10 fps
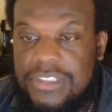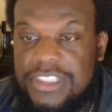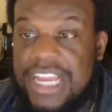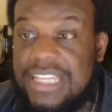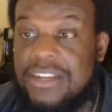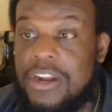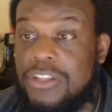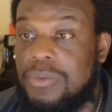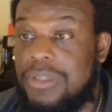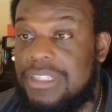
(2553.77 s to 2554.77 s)
Jalen
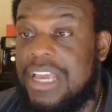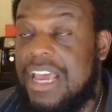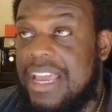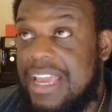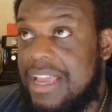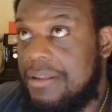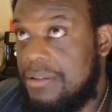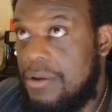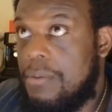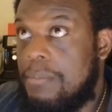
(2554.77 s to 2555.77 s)
Hurts
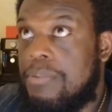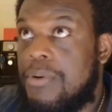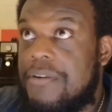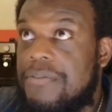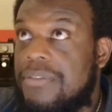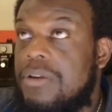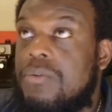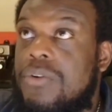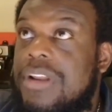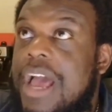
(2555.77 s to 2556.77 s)
prayerfully
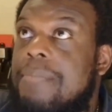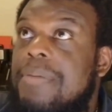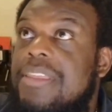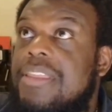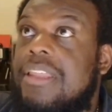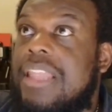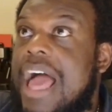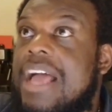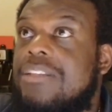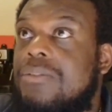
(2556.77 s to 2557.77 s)
will not be the
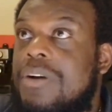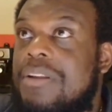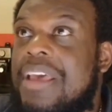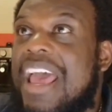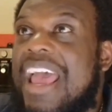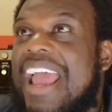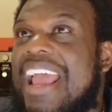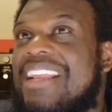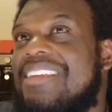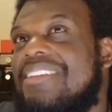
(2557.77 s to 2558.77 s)
last one.
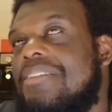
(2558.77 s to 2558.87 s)
And